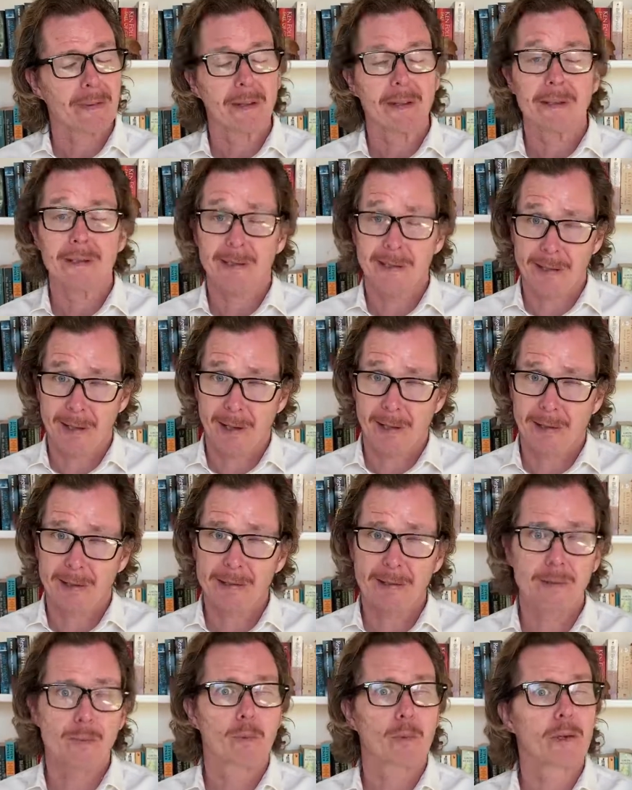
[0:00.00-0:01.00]

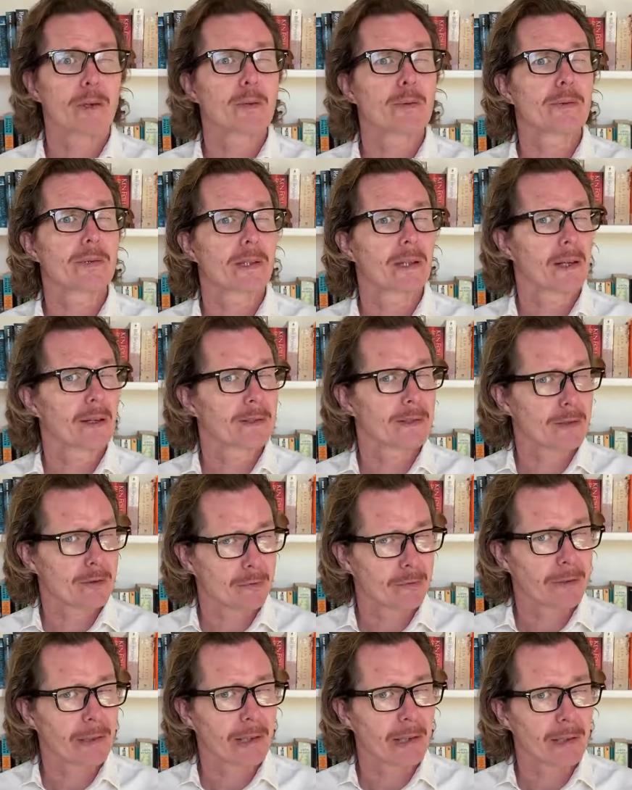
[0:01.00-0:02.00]
Science, we used our
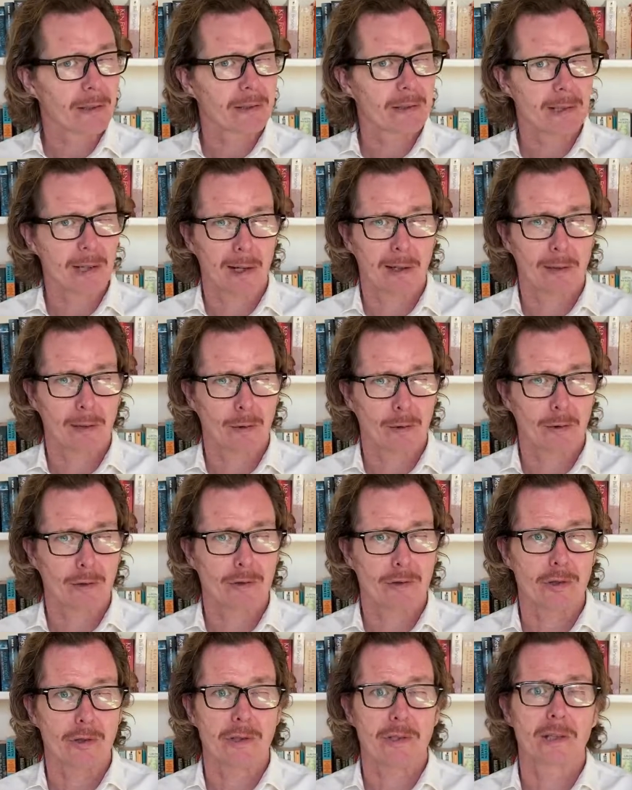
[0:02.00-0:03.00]
screening
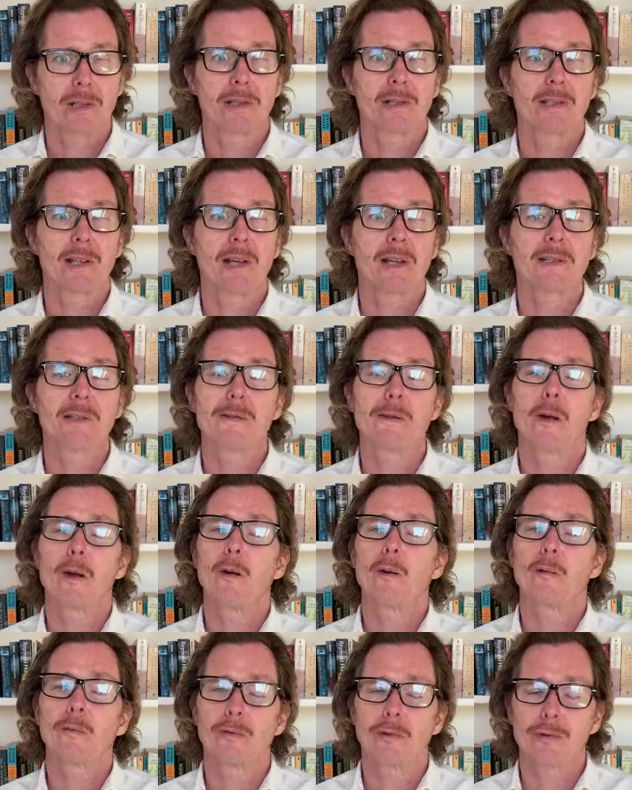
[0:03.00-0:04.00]
technology to test
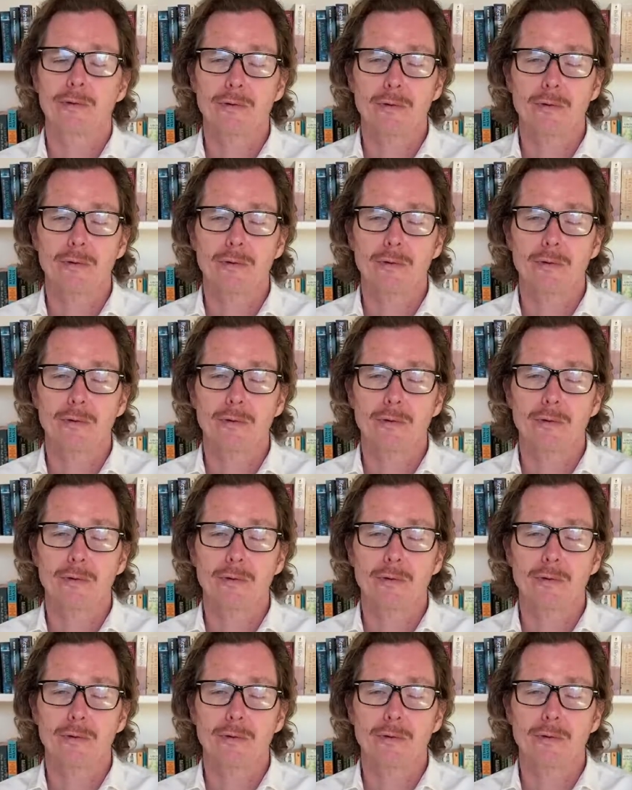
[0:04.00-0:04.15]
over